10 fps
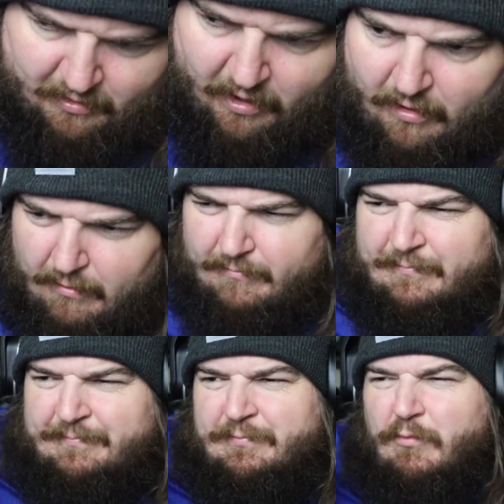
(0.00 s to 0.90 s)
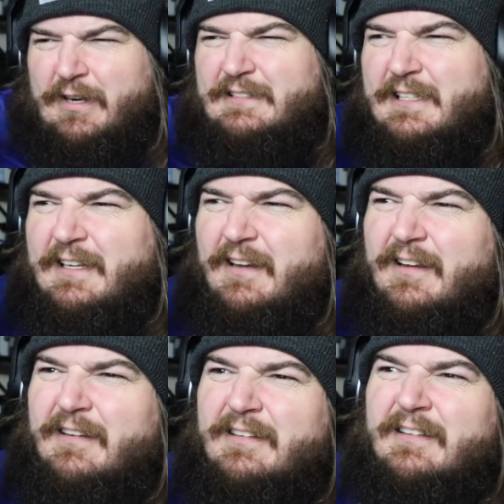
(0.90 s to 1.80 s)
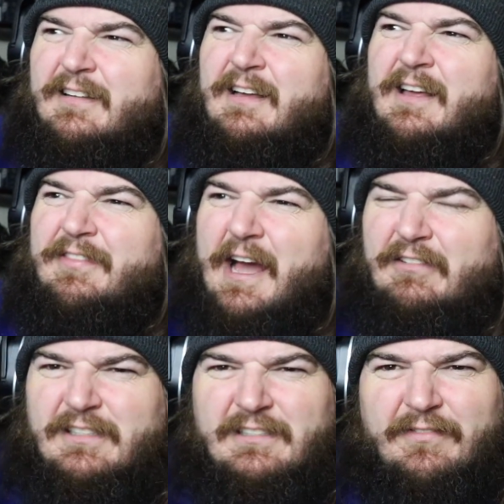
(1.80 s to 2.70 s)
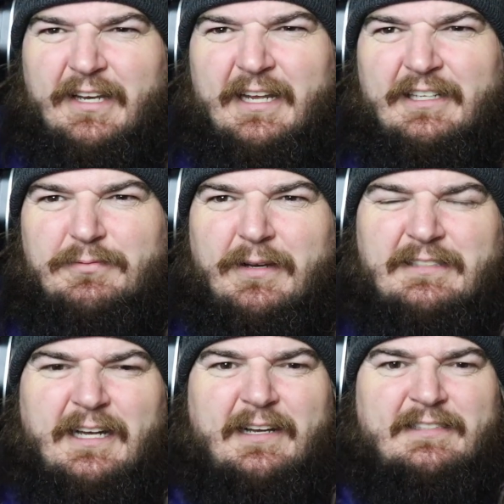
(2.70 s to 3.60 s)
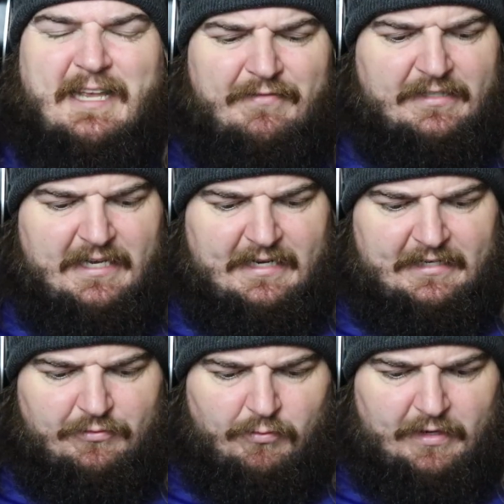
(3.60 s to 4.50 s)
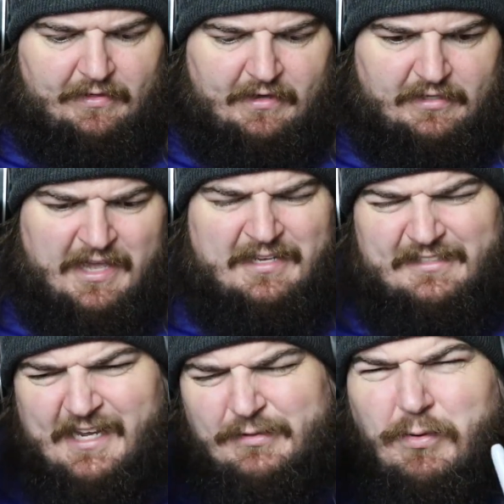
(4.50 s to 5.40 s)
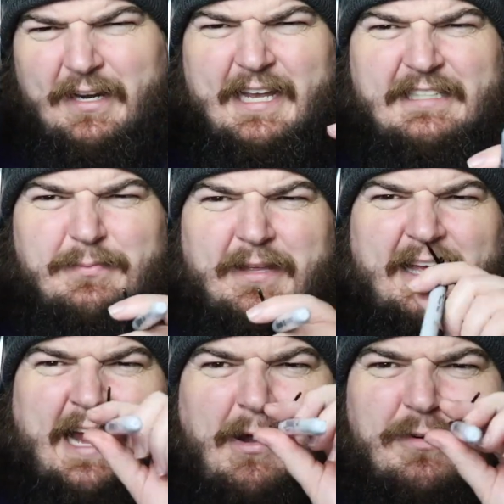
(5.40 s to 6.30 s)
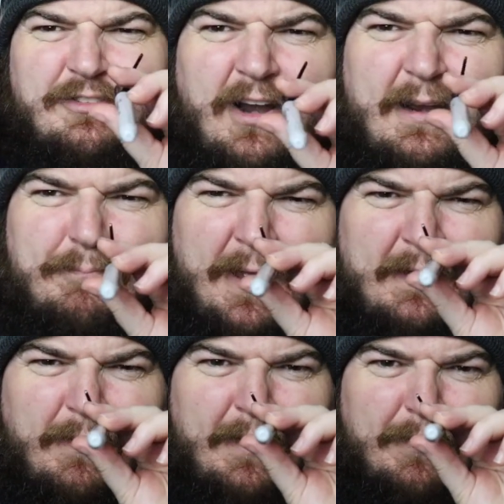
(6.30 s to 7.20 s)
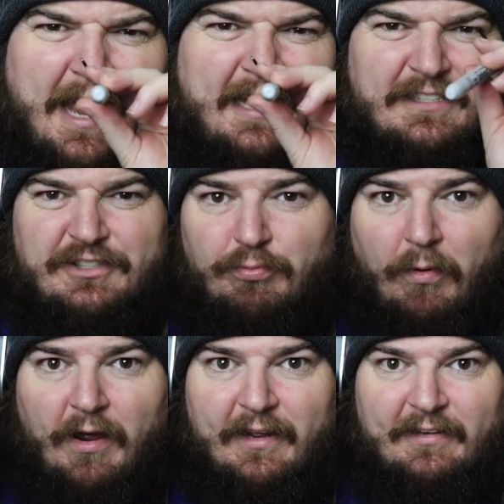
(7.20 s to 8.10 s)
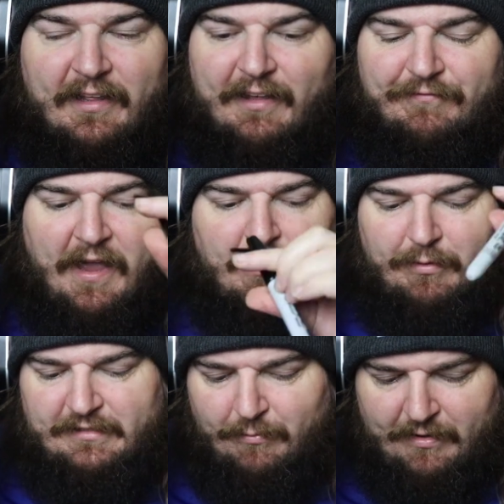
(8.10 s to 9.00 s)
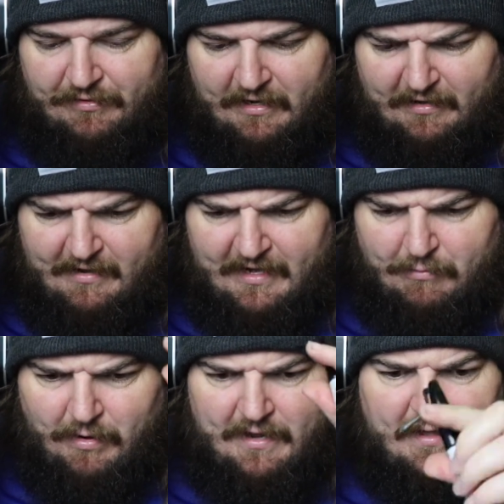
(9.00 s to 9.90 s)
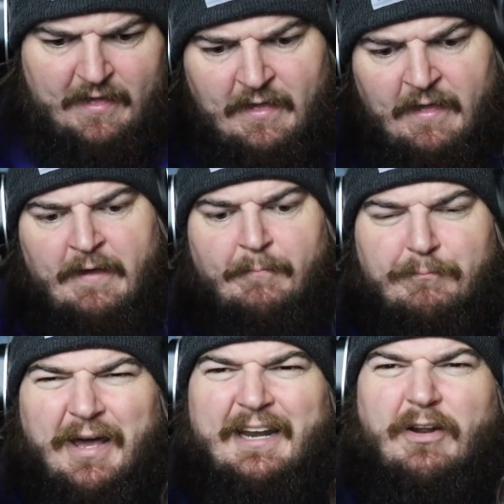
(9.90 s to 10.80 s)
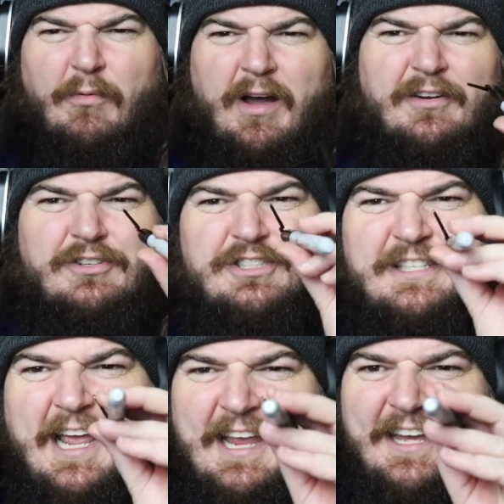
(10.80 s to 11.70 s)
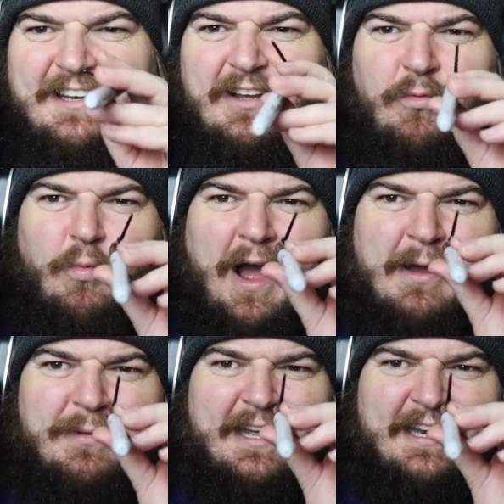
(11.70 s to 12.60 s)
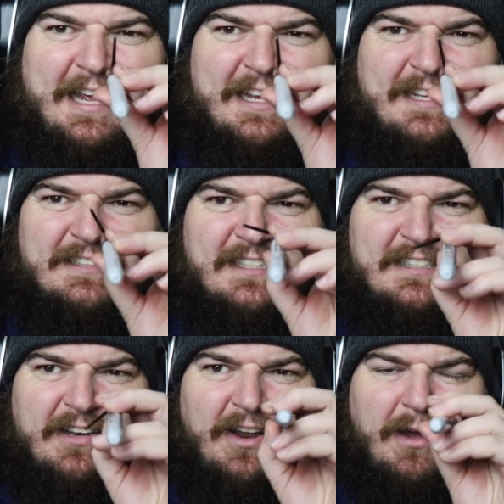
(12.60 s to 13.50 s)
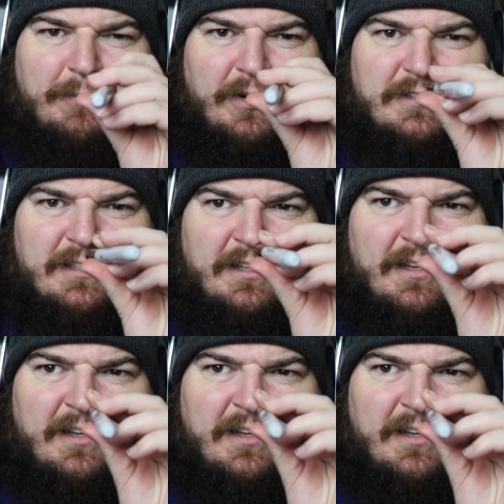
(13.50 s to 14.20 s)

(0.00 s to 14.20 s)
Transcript: what is it, thousandths of an inch. Mine's like 17 and 20,000. See, that's what gets me. Like, I would try to bend mine back and just run it until it failed because I might tear it down anyway. But I don't understand why I'm getting inconsistent numbers